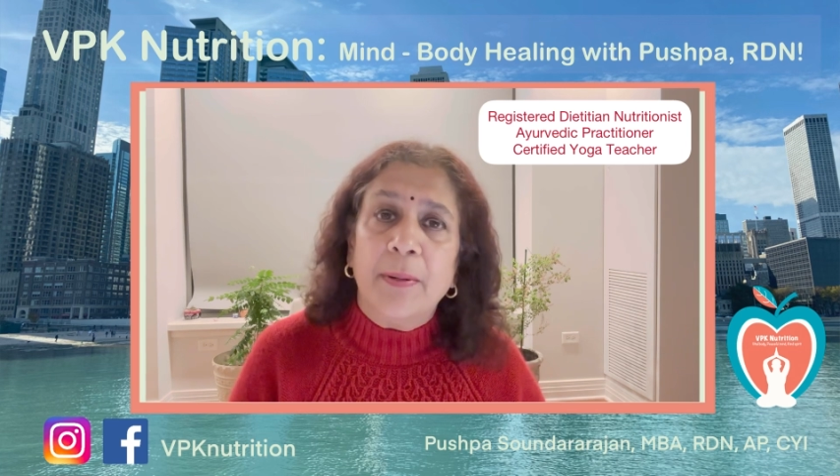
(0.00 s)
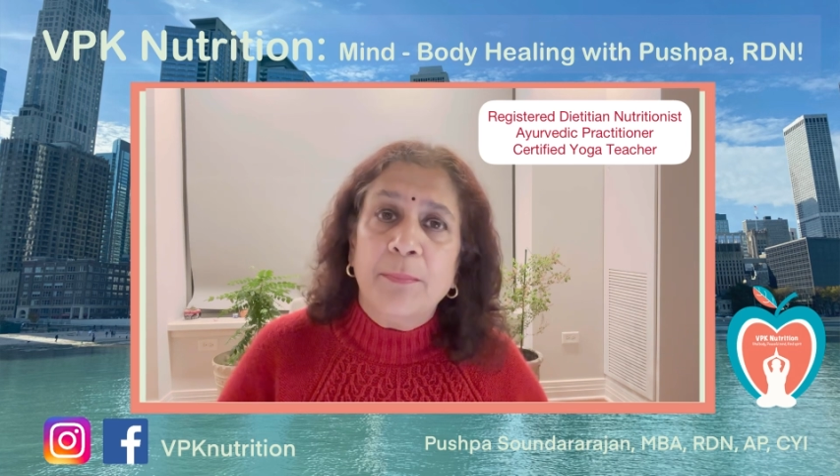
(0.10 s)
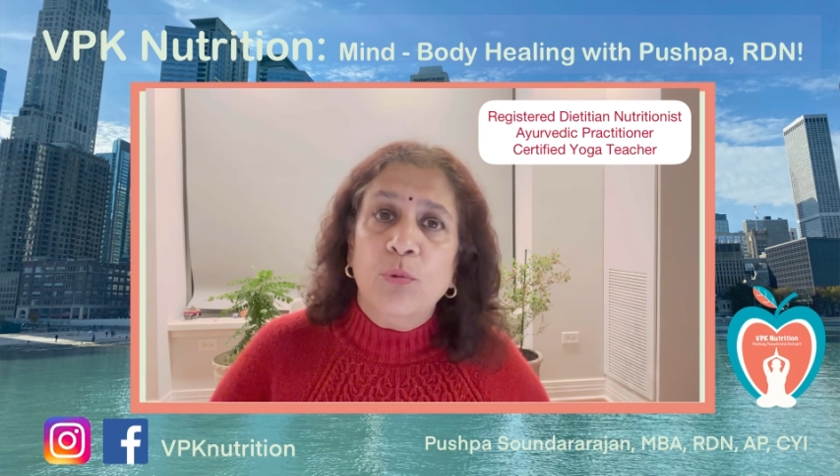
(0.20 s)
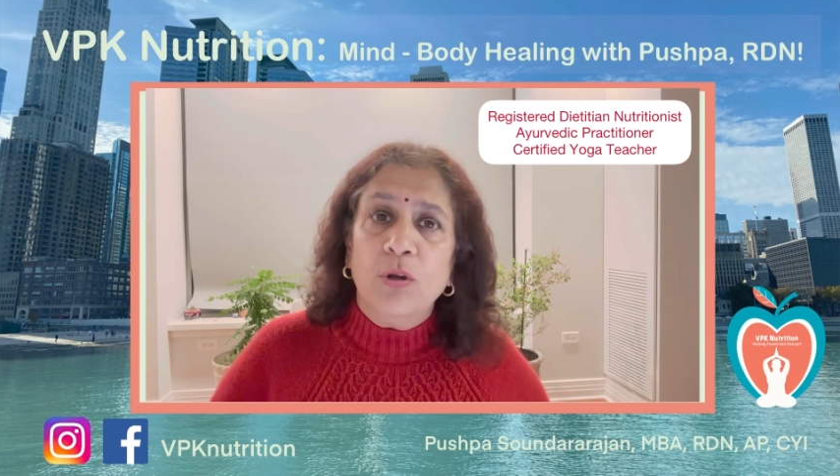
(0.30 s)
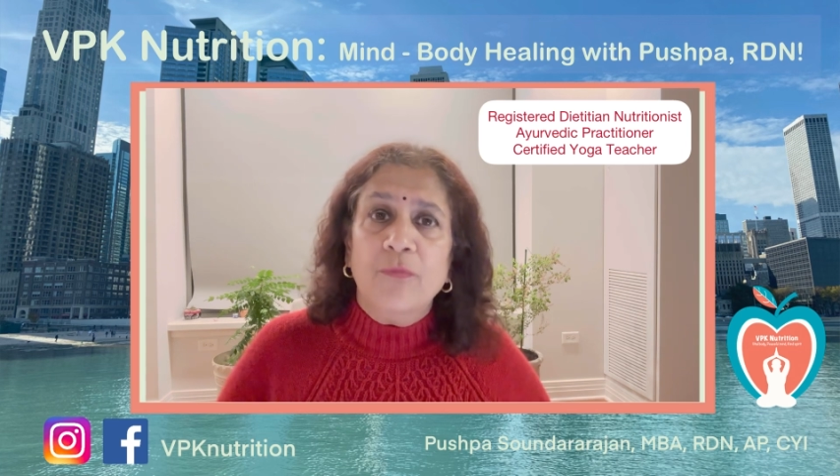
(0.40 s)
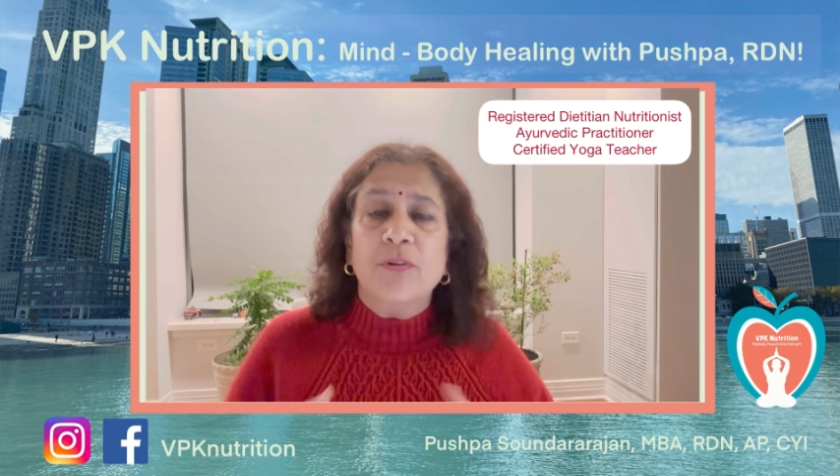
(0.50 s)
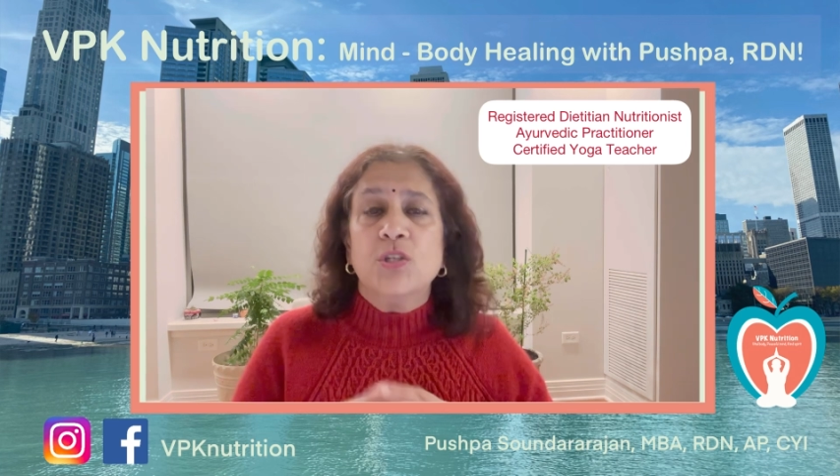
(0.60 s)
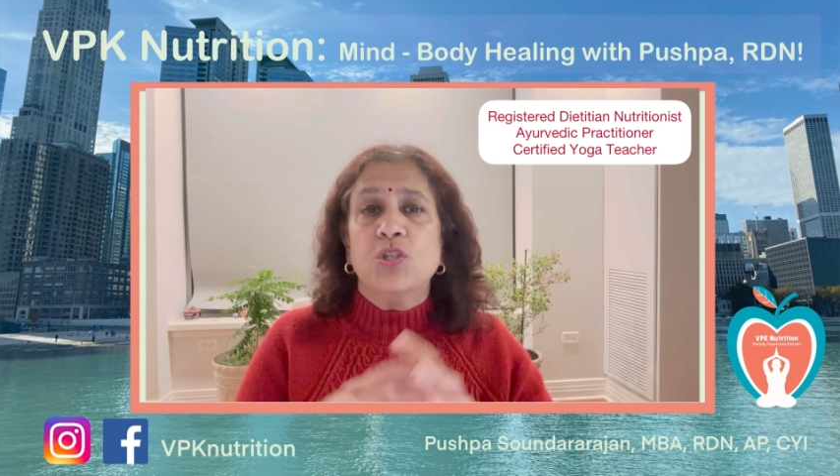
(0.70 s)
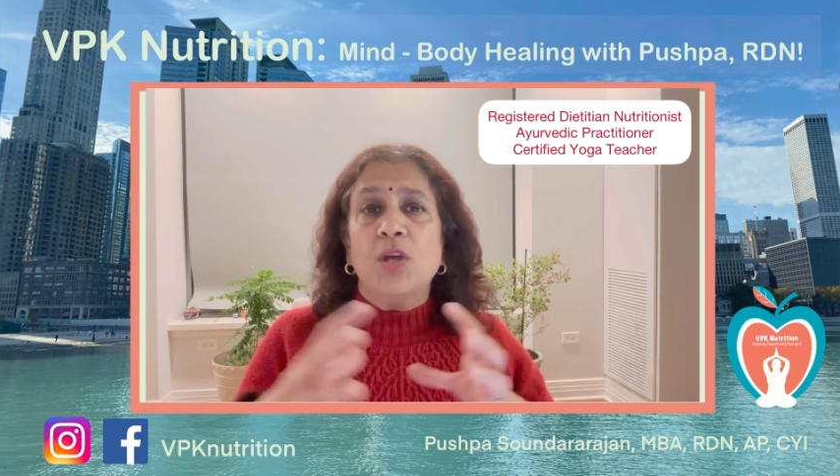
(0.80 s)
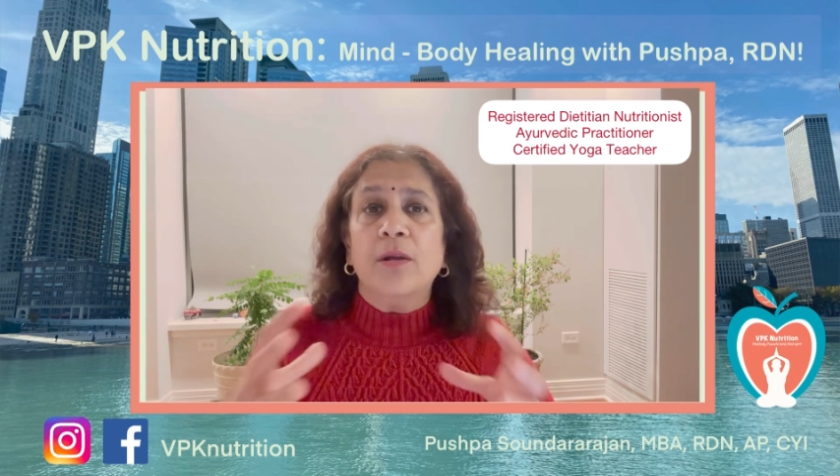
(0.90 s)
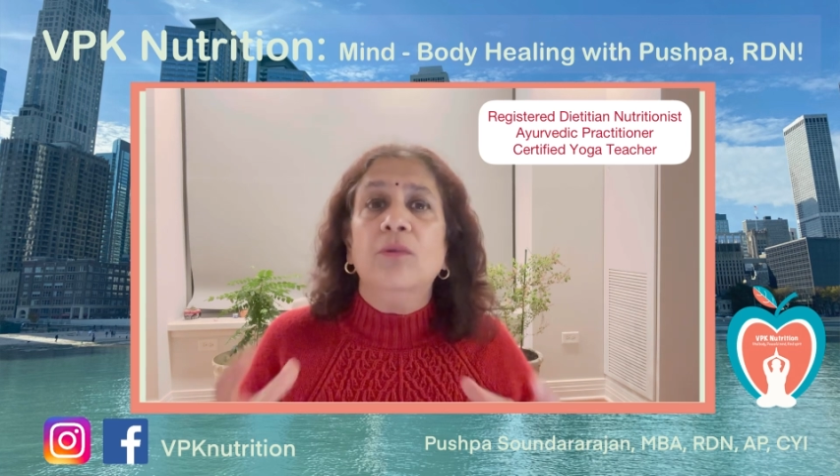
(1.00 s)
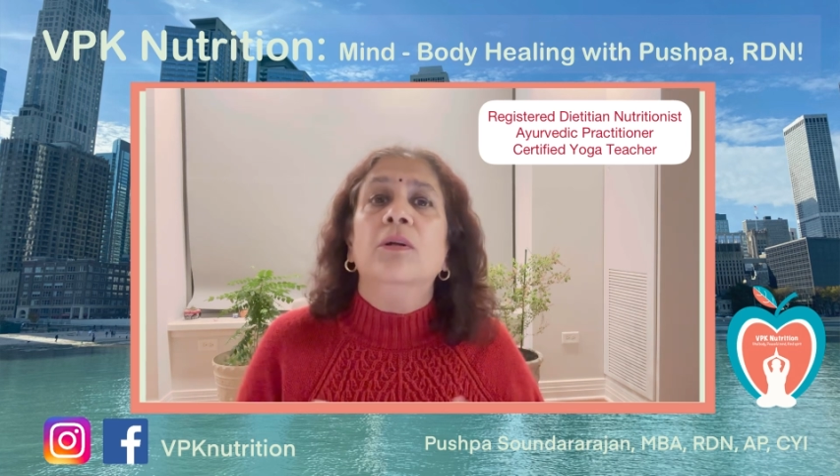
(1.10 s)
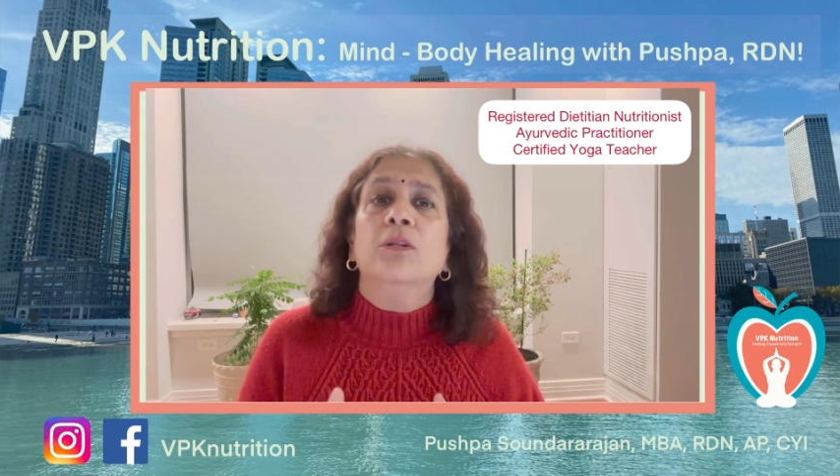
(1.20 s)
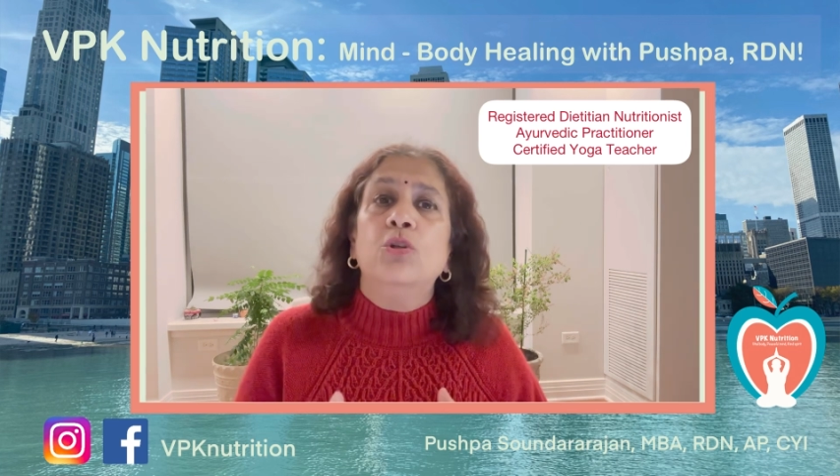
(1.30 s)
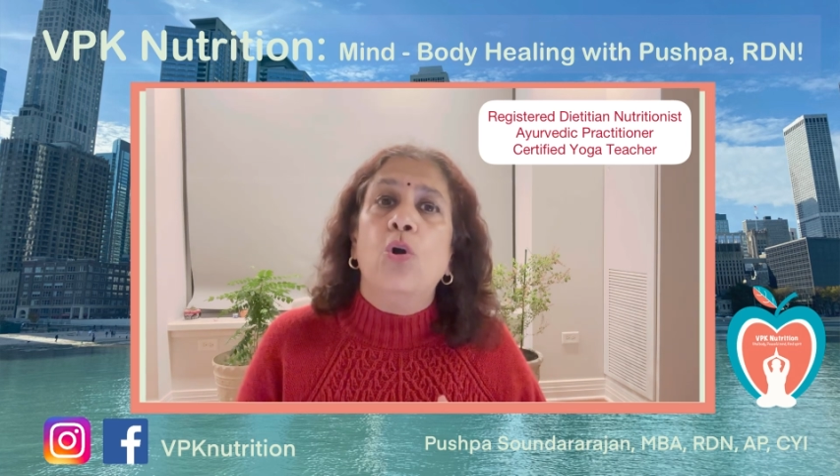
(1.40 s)
but more of a
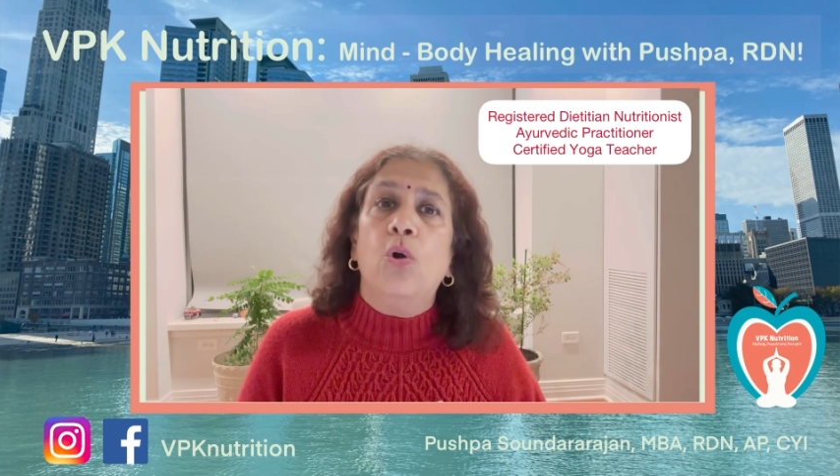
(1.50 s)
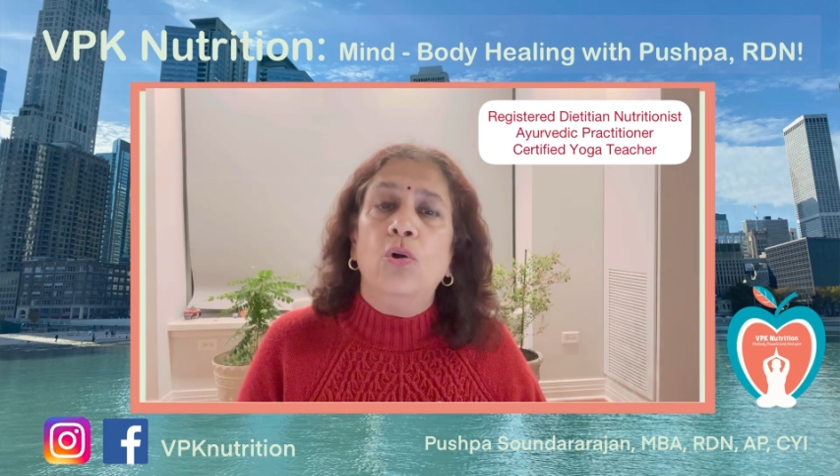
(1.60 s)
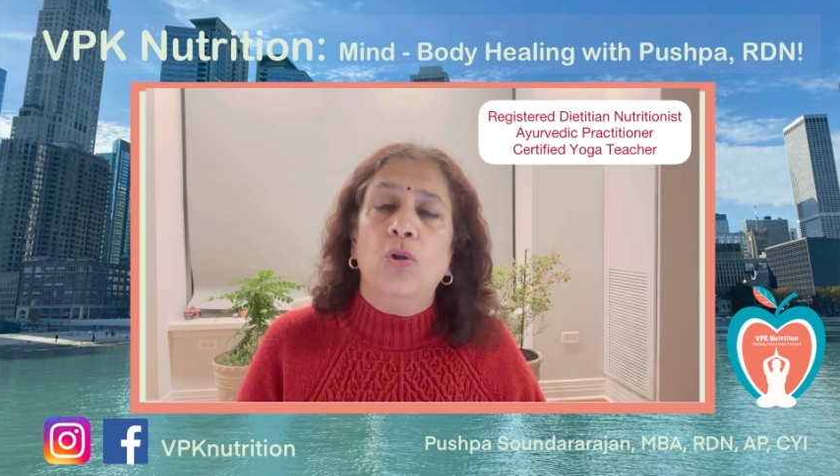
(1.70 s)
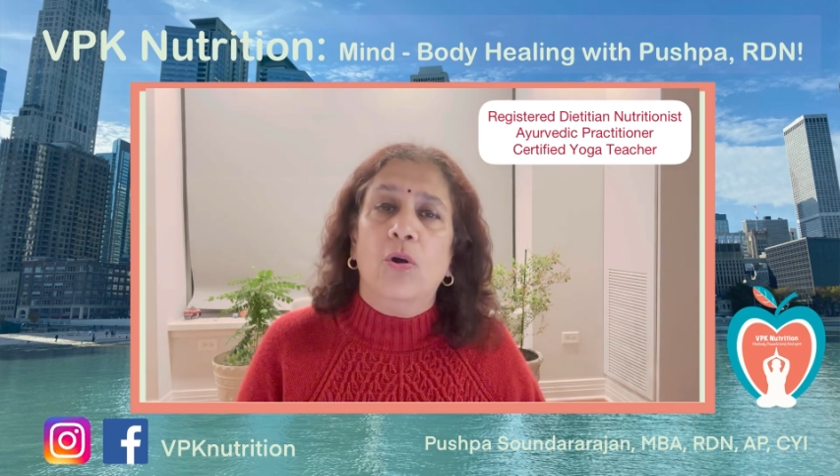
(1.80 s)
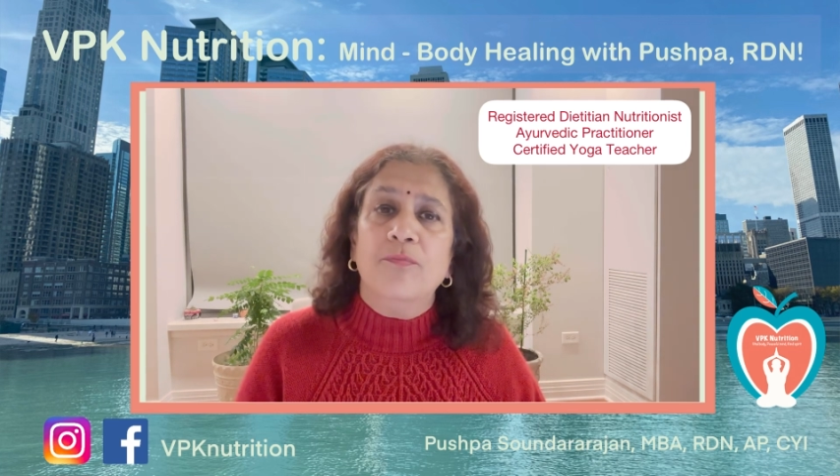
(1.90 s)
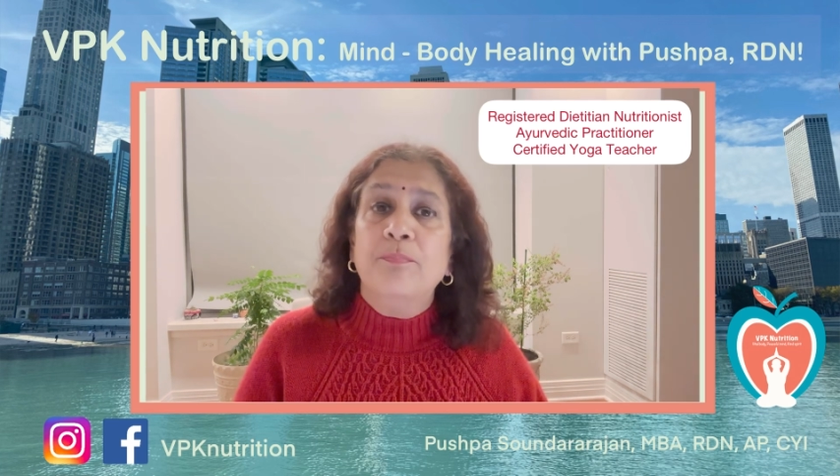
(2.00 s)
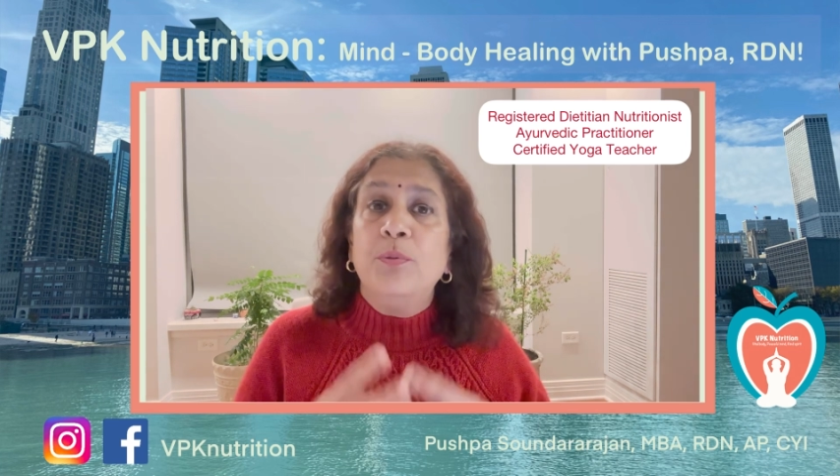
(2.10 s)
general goal of